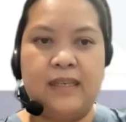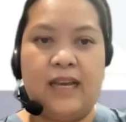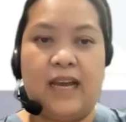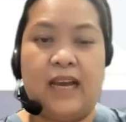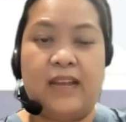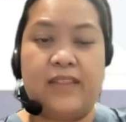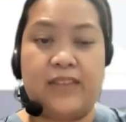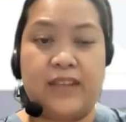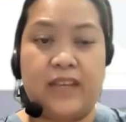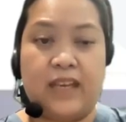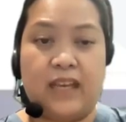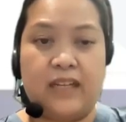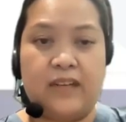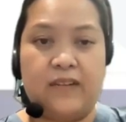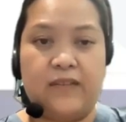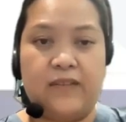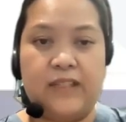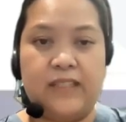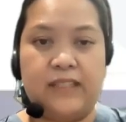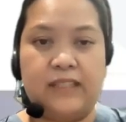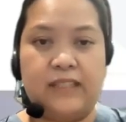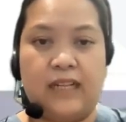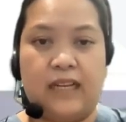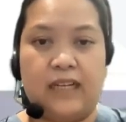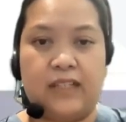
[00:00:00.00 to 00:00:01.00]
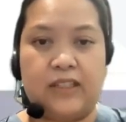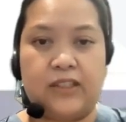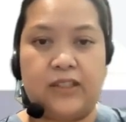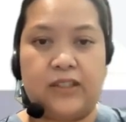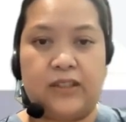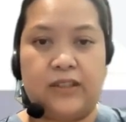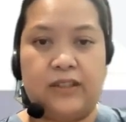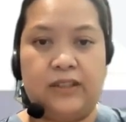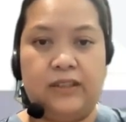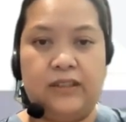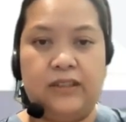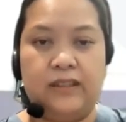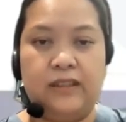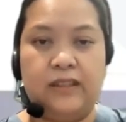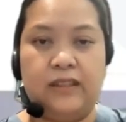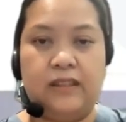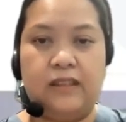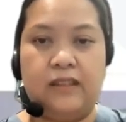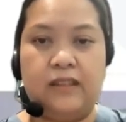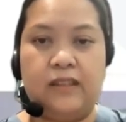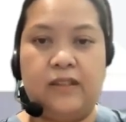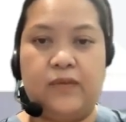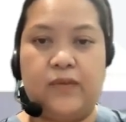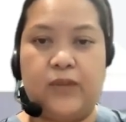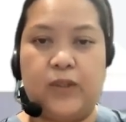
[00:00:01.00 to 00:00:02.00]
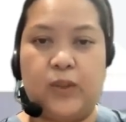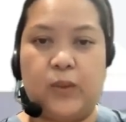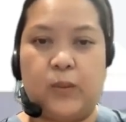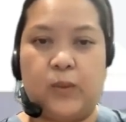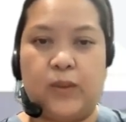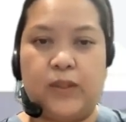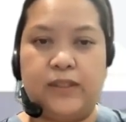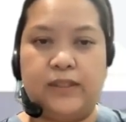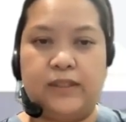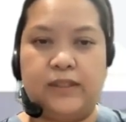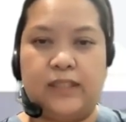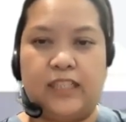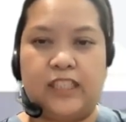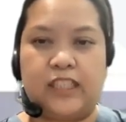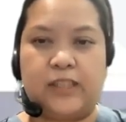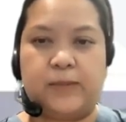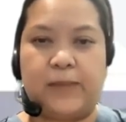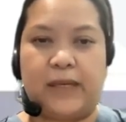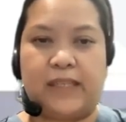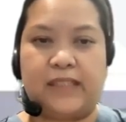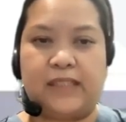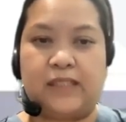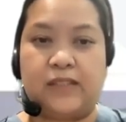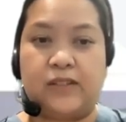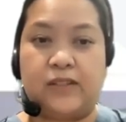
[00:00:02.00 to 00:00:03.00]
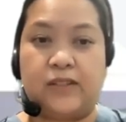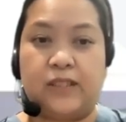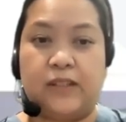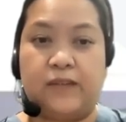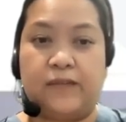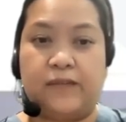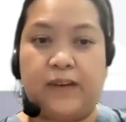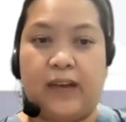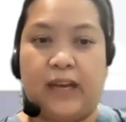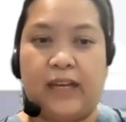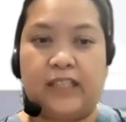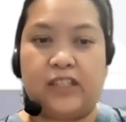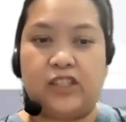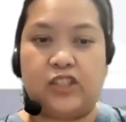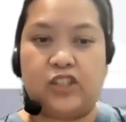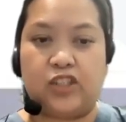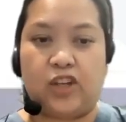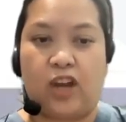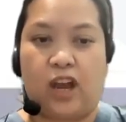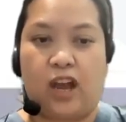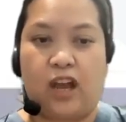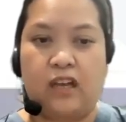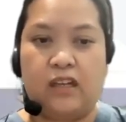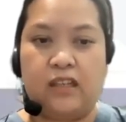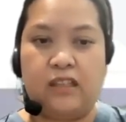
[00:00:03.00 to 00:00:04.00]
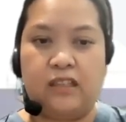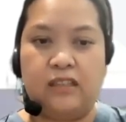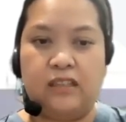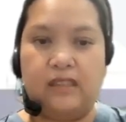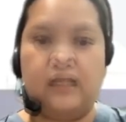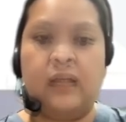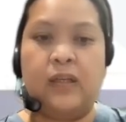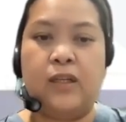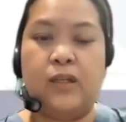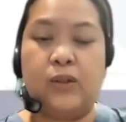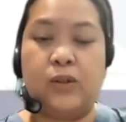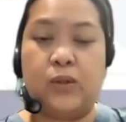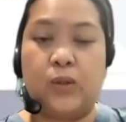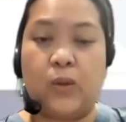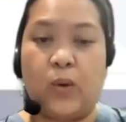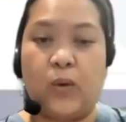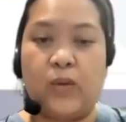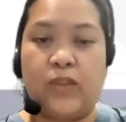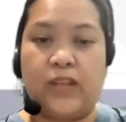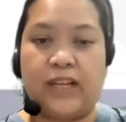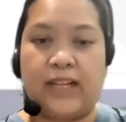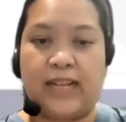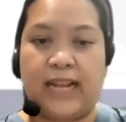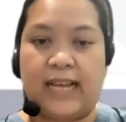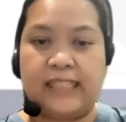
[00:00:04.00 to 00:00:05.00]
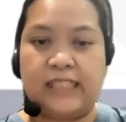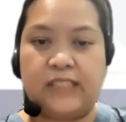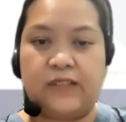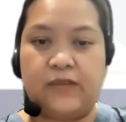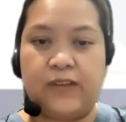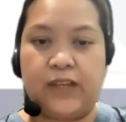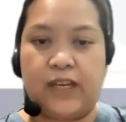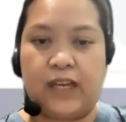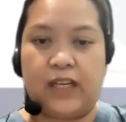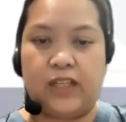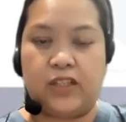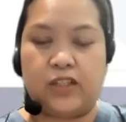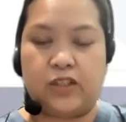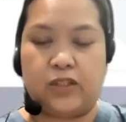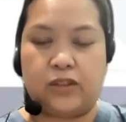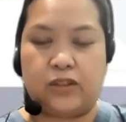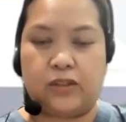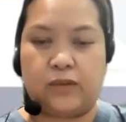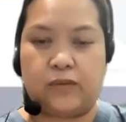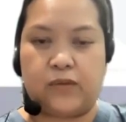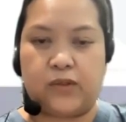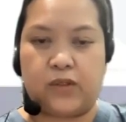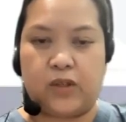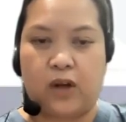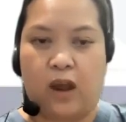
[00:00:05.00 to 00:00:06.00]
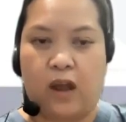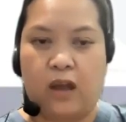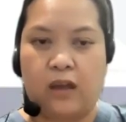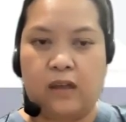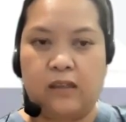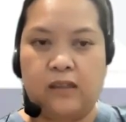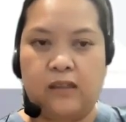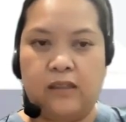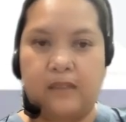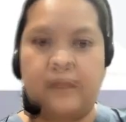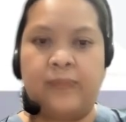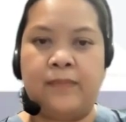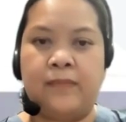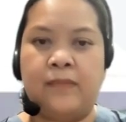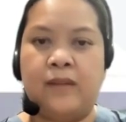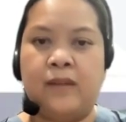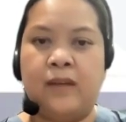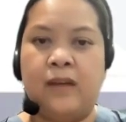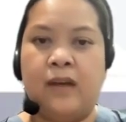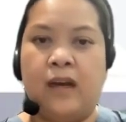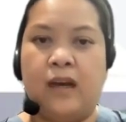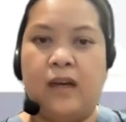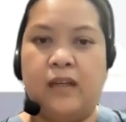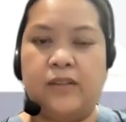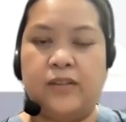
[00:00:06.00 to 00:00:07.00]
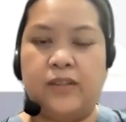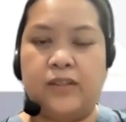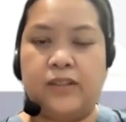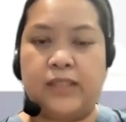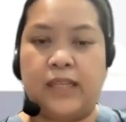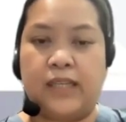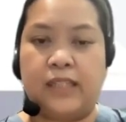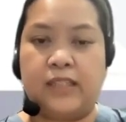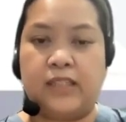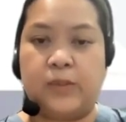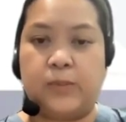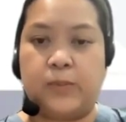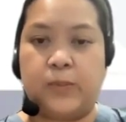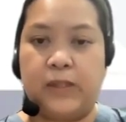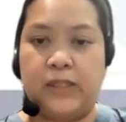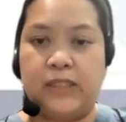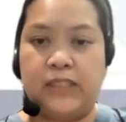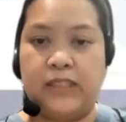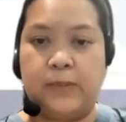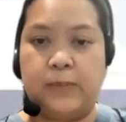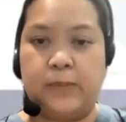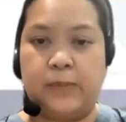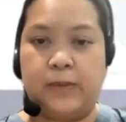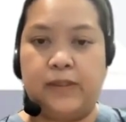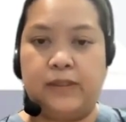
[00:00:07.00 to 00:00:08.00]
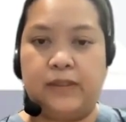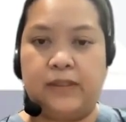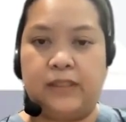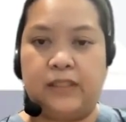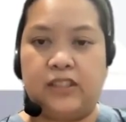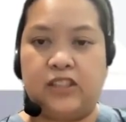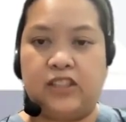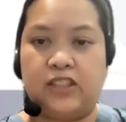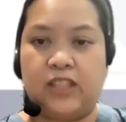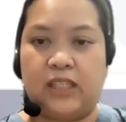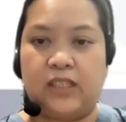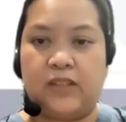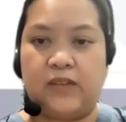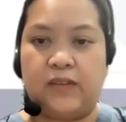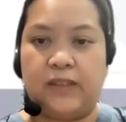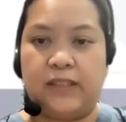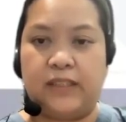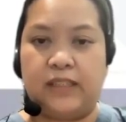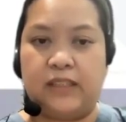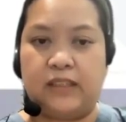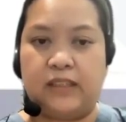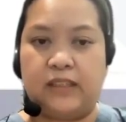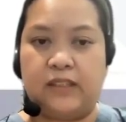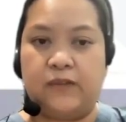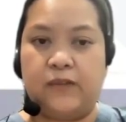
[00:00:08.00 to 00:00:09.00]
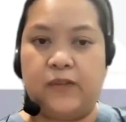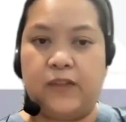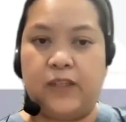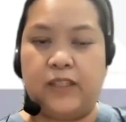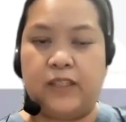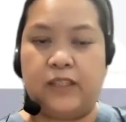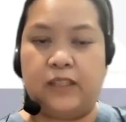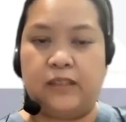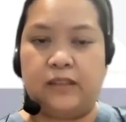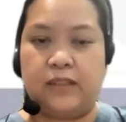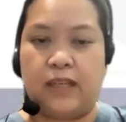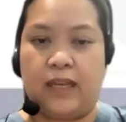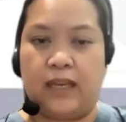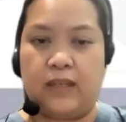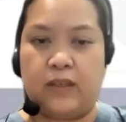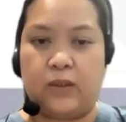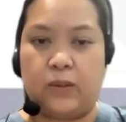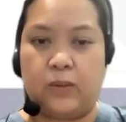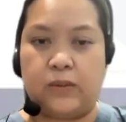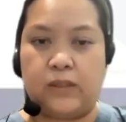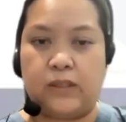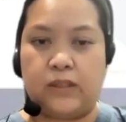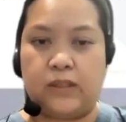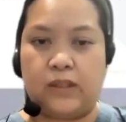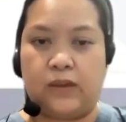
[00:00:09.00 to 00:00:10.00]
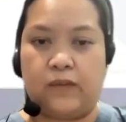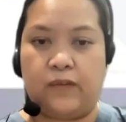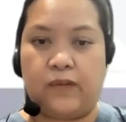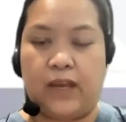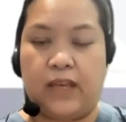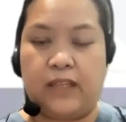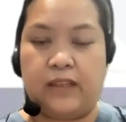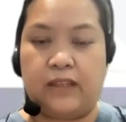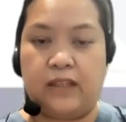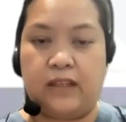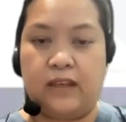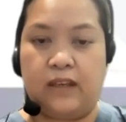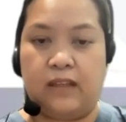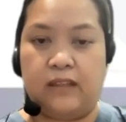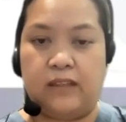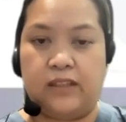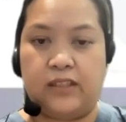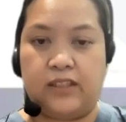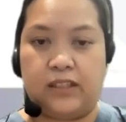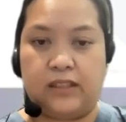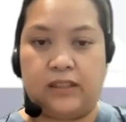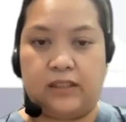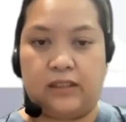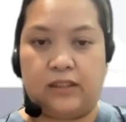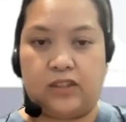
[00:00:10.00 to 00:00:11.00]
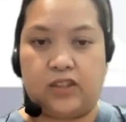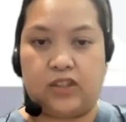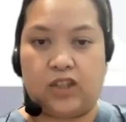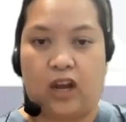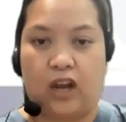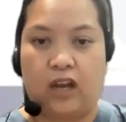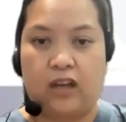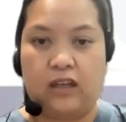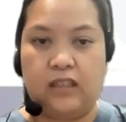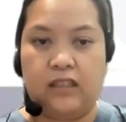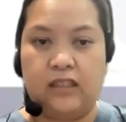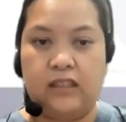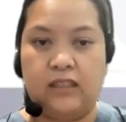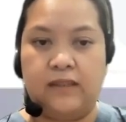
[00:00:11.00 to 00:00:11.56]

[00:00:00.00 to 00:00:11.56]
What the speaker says: At the end of this lecture, the viewers are expected to define shock, know the classifications of shock, understand the principles in generating differential diagnosis of etiologies in shock,